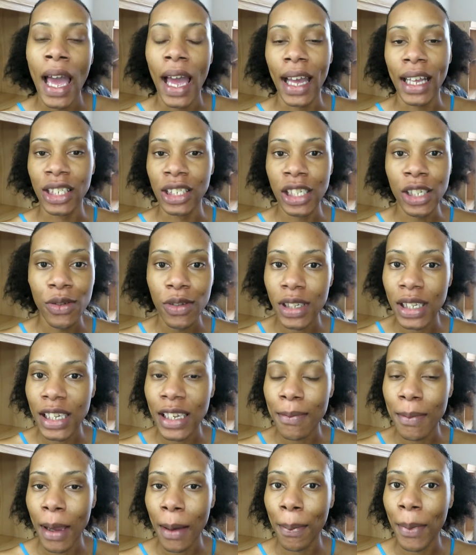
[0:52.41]
I just
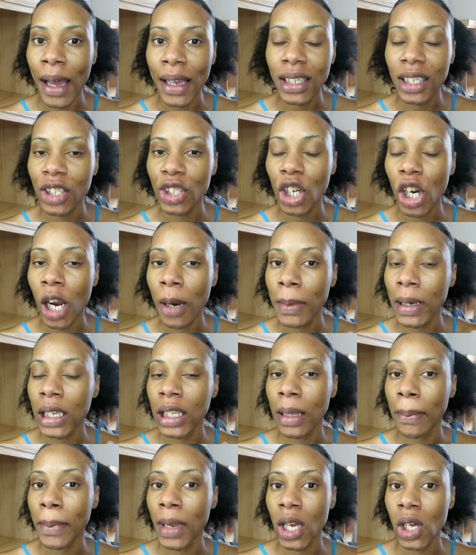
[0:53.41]
received my BoxyCharm
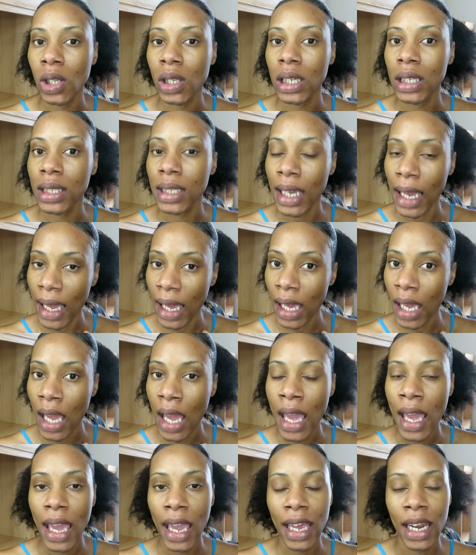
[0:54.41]
in the mail today
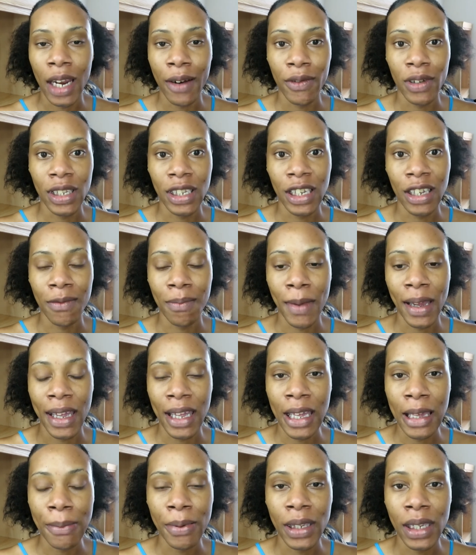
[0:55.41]
and I received my
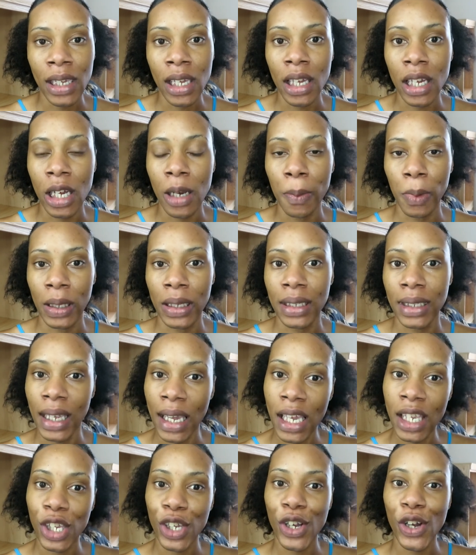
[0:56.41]
Ipsy a couple of
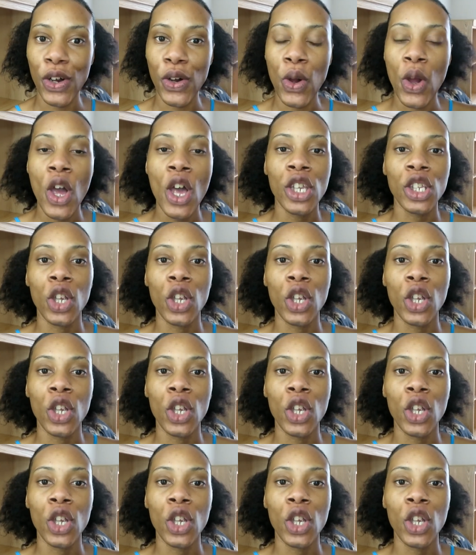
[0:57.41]
days ago.